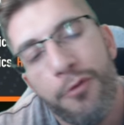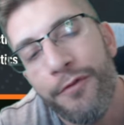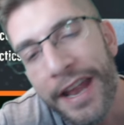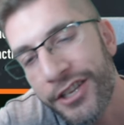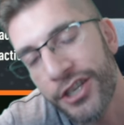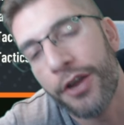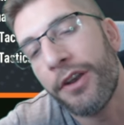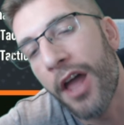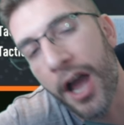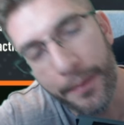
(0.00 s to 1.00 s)
ventured
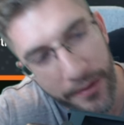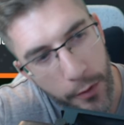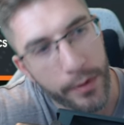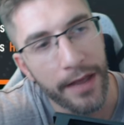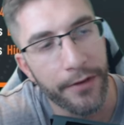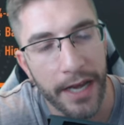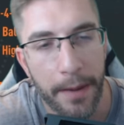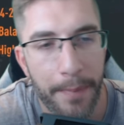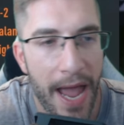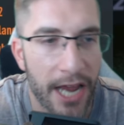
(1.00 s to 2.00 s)
online. We've all given it
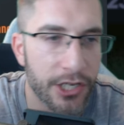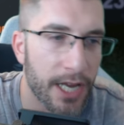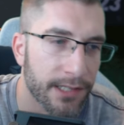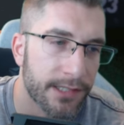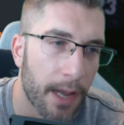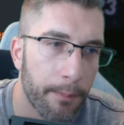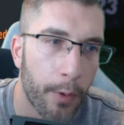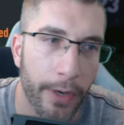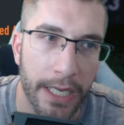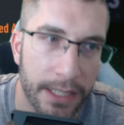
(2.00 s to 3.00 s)
a bash at some
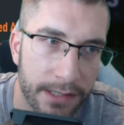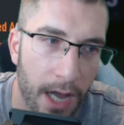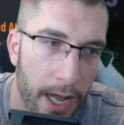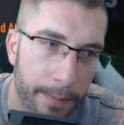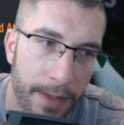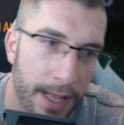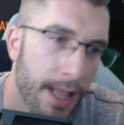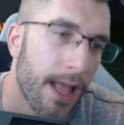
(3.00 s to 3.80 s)
point in time.